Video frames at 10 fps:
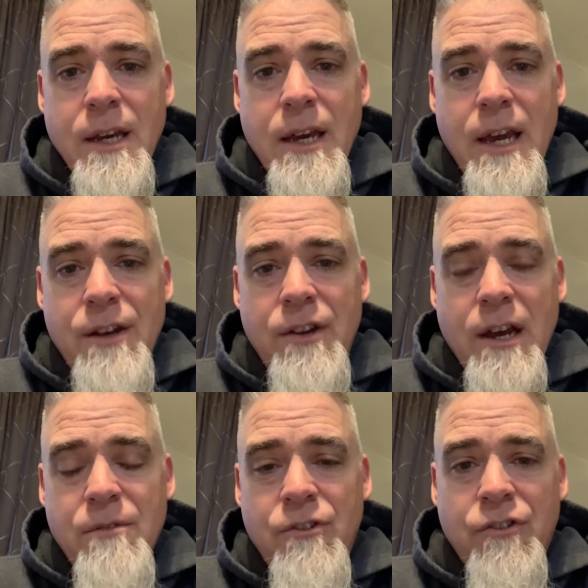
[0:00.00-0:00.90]
And
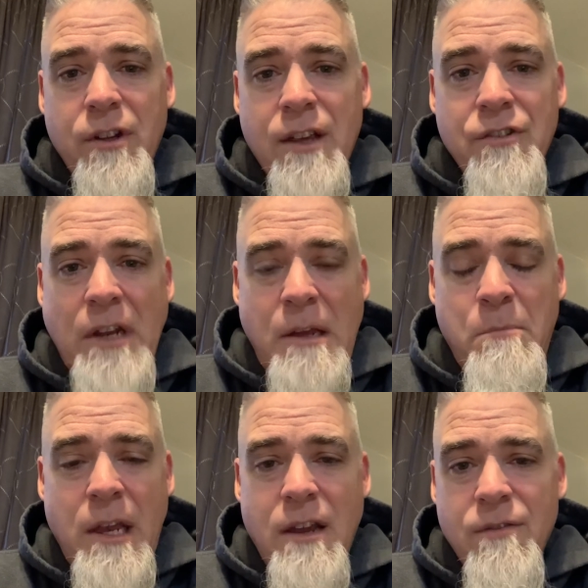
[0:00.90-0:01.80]
just a sneak
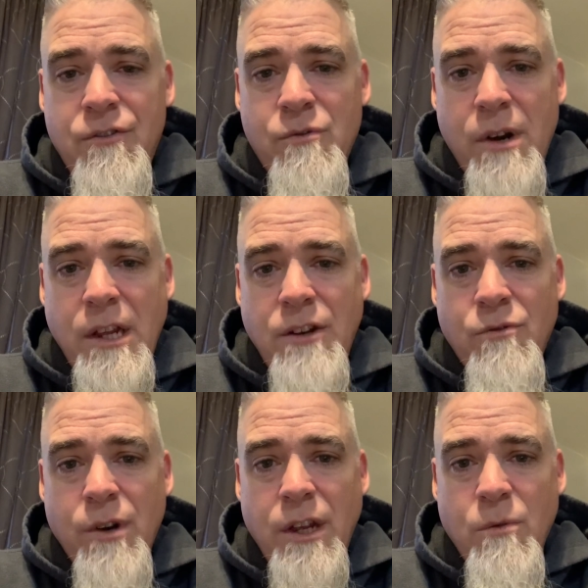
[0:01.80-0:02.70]
peek of
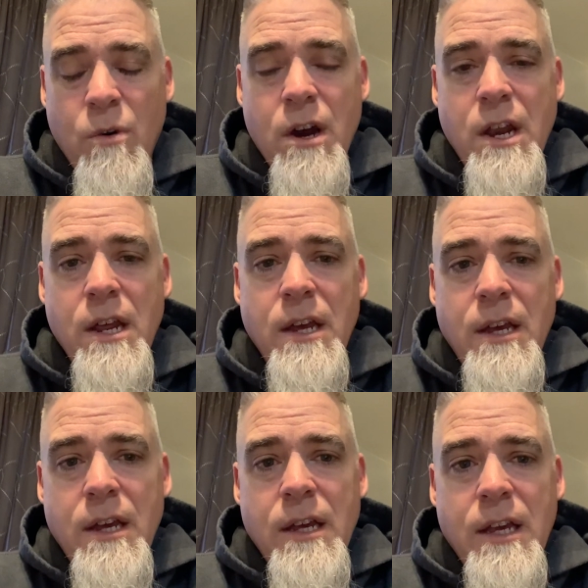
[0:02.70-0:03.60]
2021
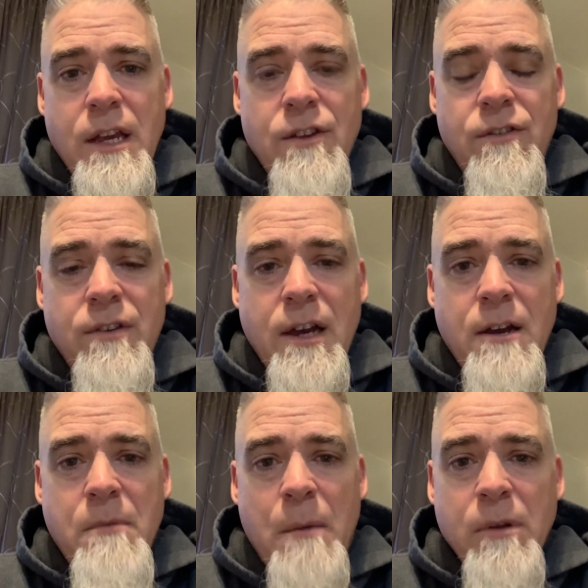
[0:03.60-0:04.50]
is
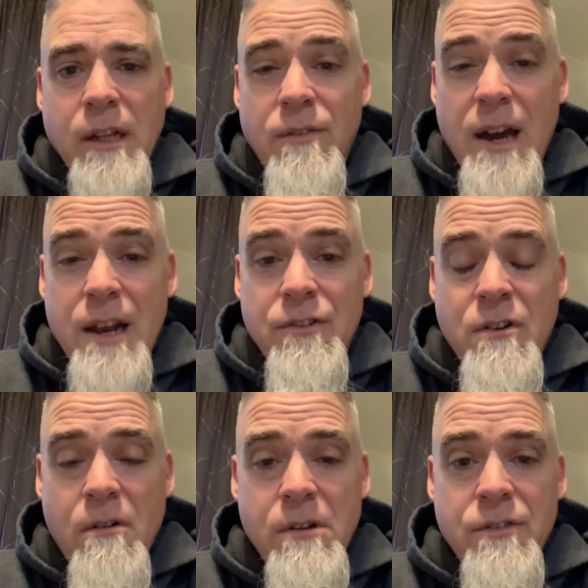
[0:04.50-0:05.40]
I believe God is
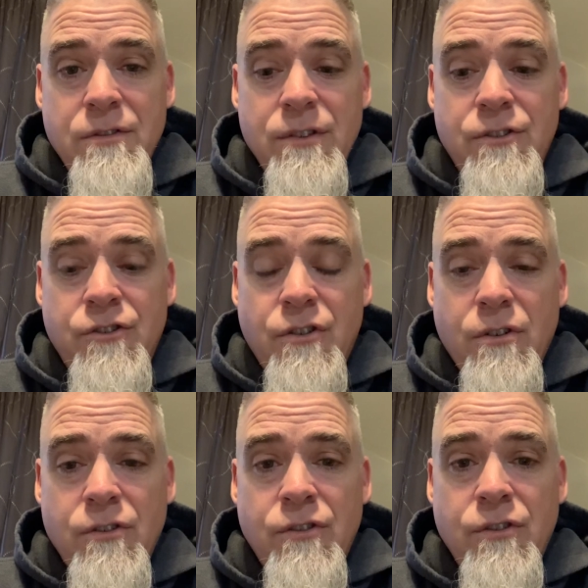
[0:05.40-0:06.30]
calling us as a
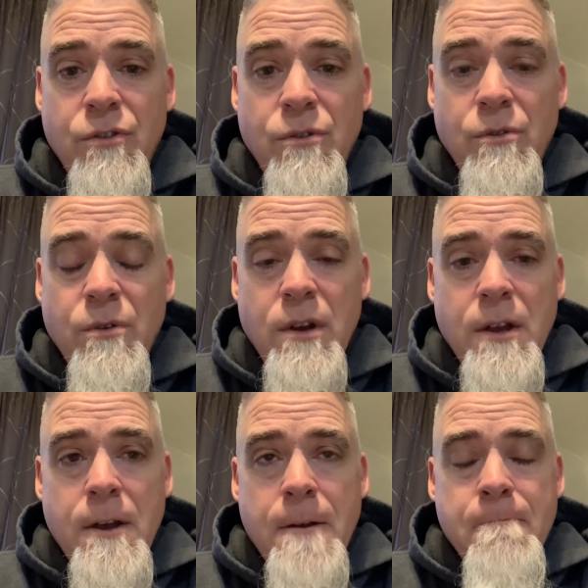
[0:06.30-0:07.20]
church to
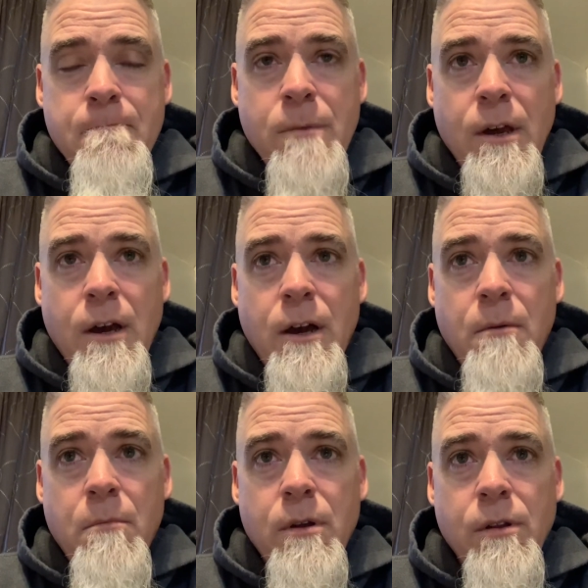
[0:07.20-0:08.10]

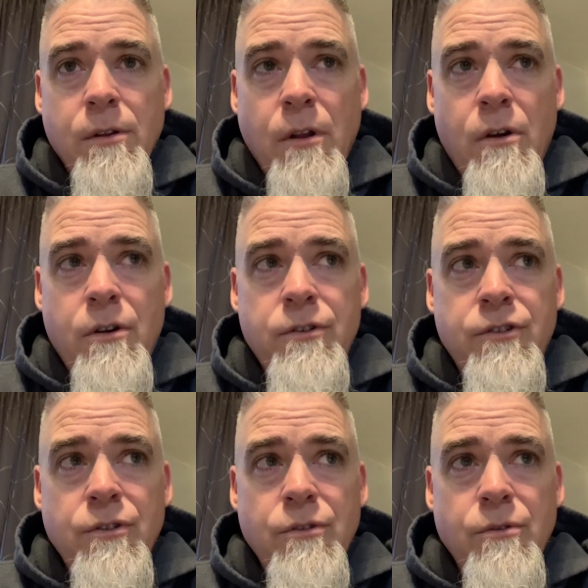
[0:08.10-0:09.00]
learn
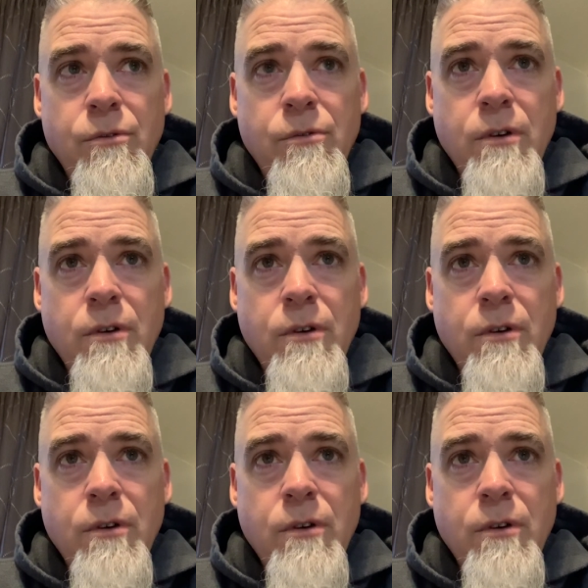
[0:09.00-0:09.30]
to